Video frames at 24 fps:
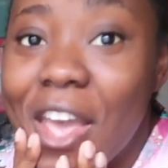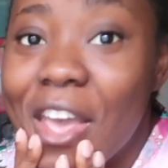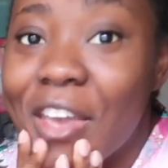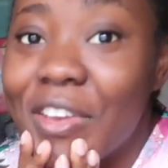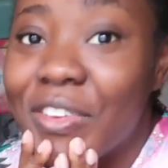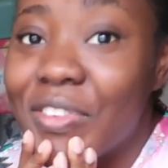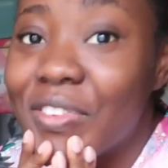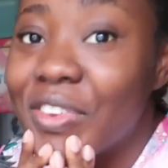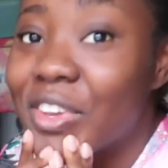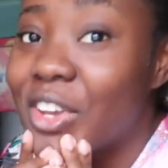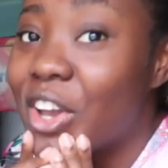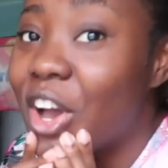
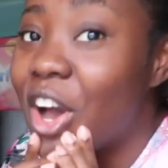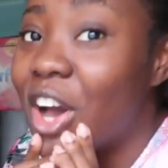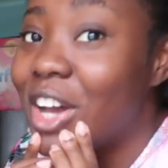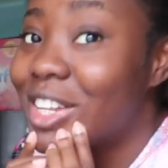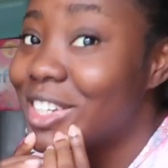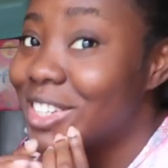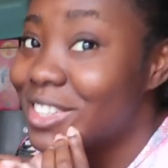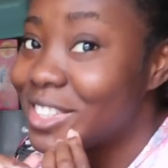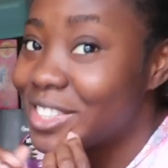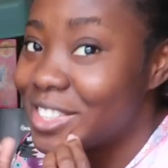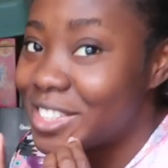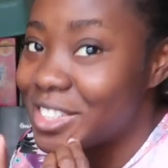If you
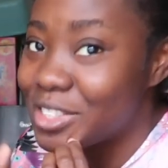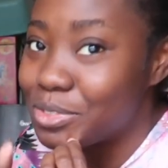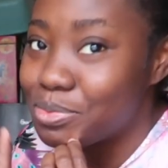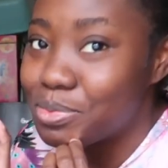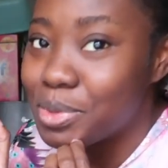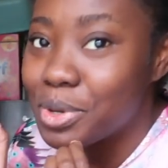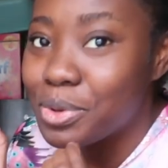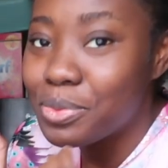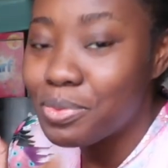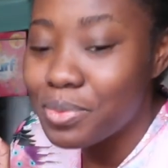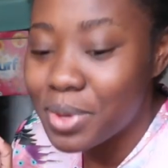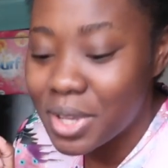can't, this
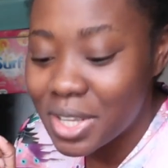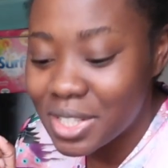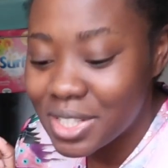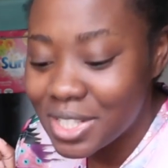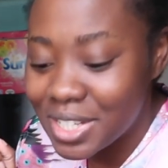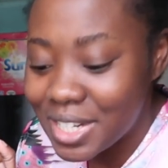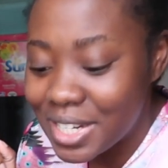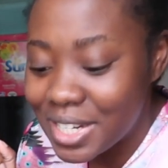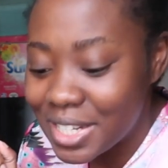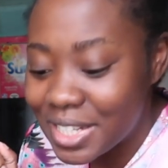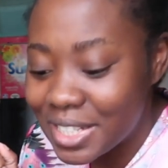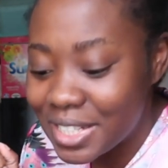will be
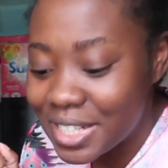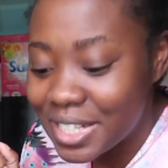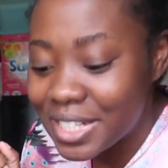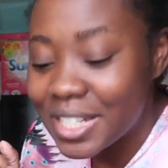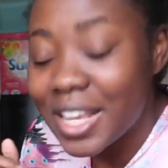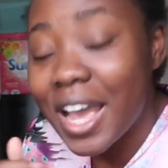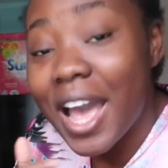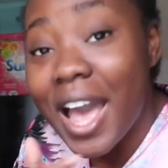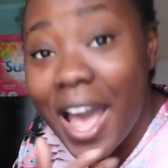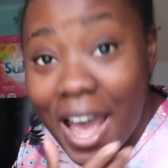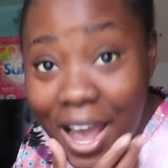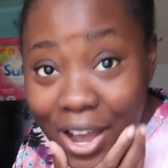deleted
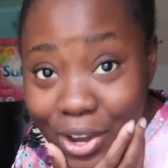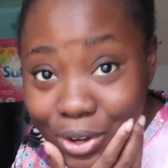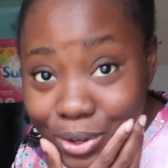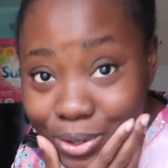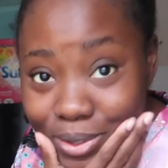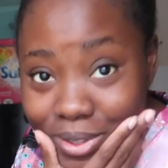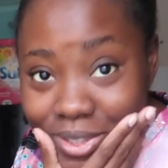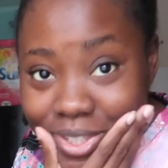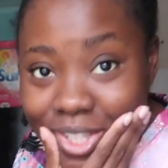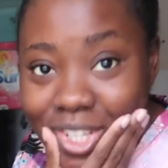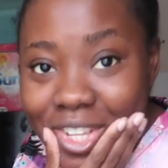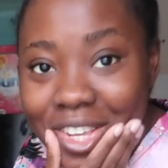
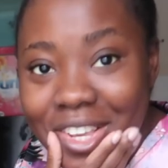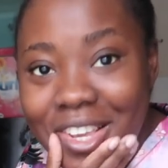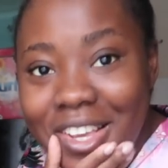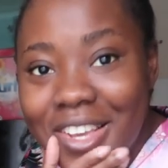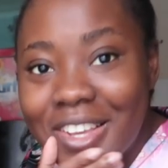out.